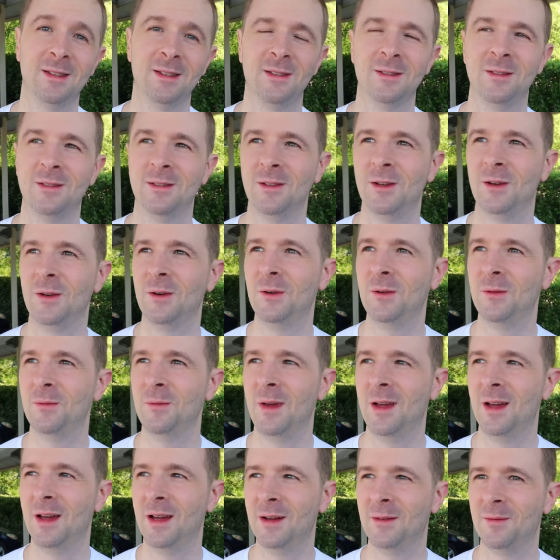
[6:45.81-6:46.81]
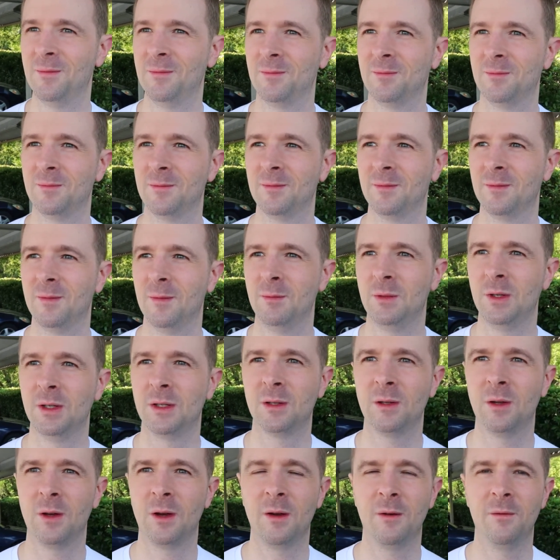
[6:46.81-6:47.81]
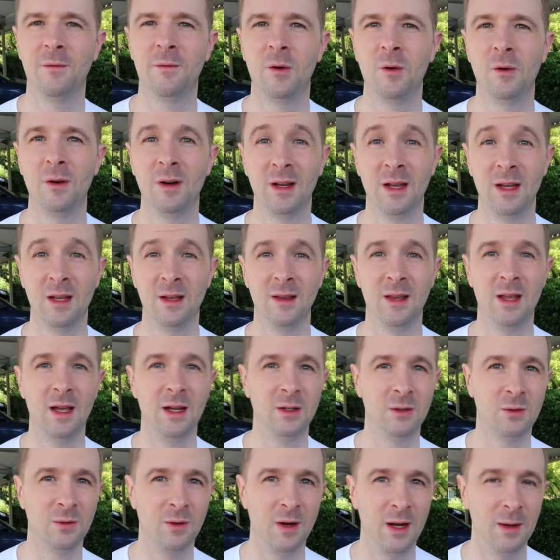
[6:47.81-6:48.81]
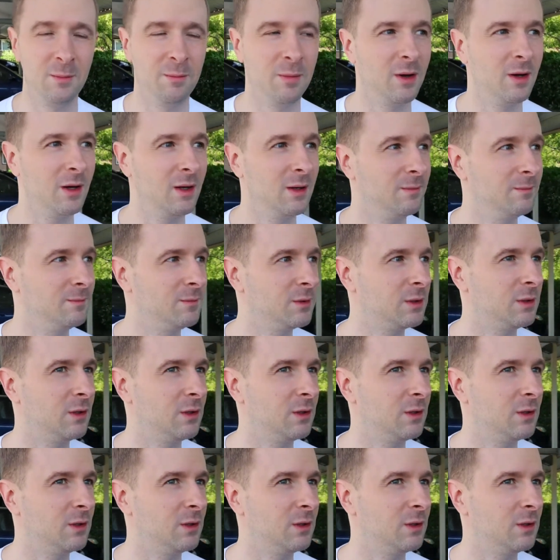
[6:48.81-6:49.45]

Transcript: So yeah, I'm just looking forward to getting that tripod.